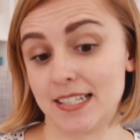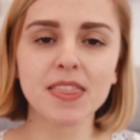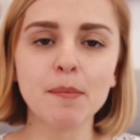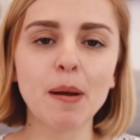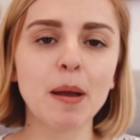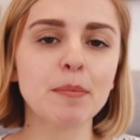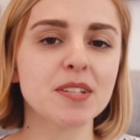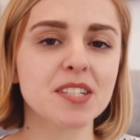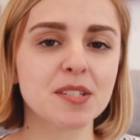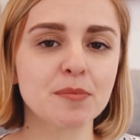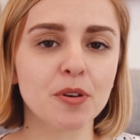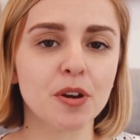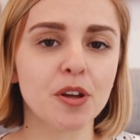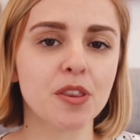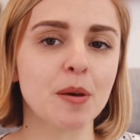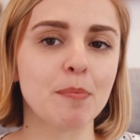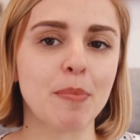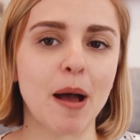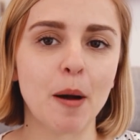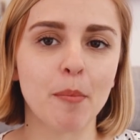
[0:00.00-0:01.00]
There might be some
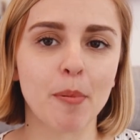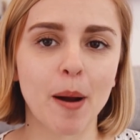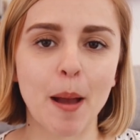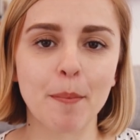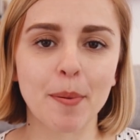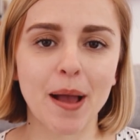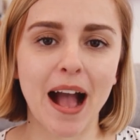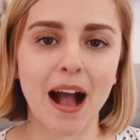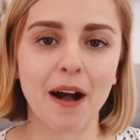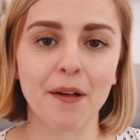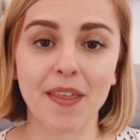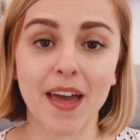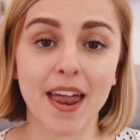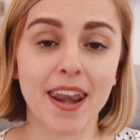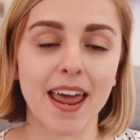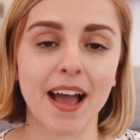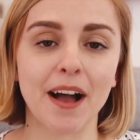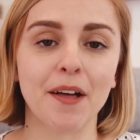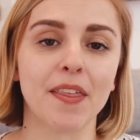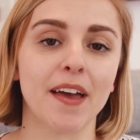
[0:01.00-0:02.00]
other bowel prep out there
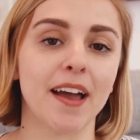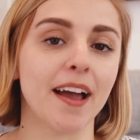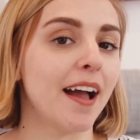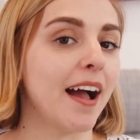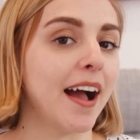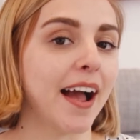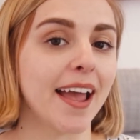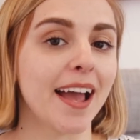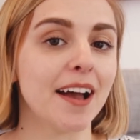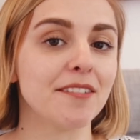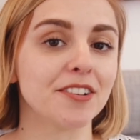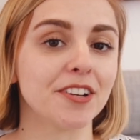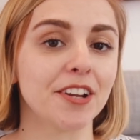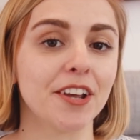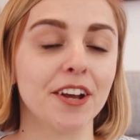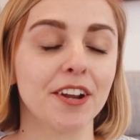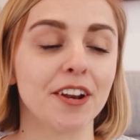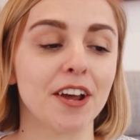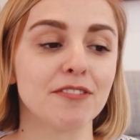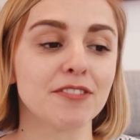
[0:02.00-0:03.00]
now that I haven't
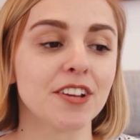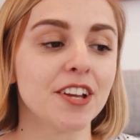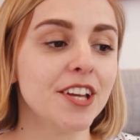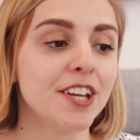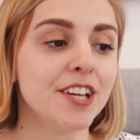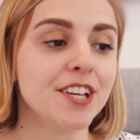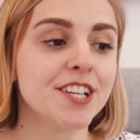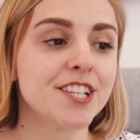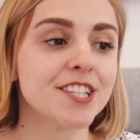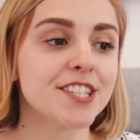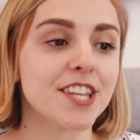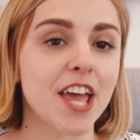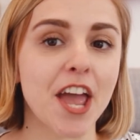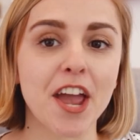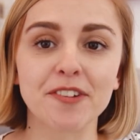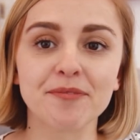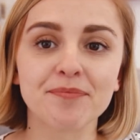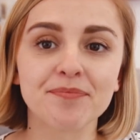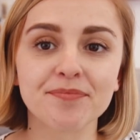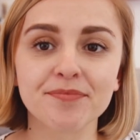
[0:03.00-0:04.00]
heard of,
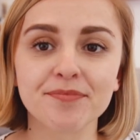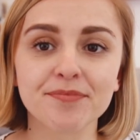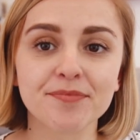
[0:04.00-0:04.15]
so